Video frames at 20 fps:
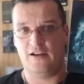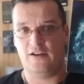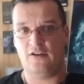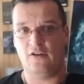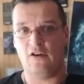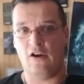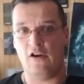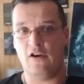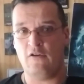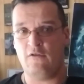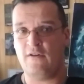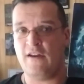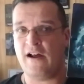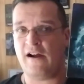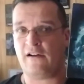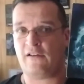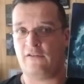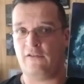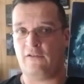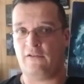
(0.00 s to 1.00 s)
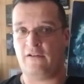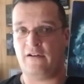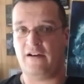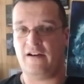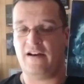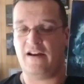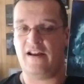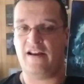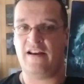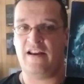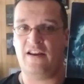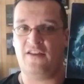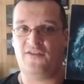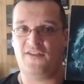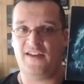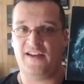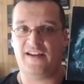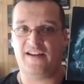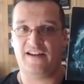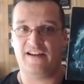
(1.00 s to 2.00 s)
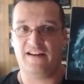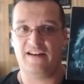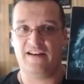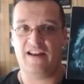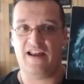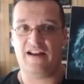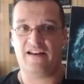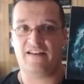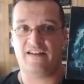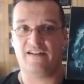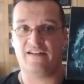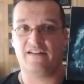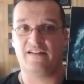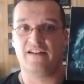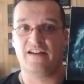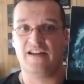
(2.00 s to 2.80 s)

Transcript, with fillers: to the new doctor, and they think that the,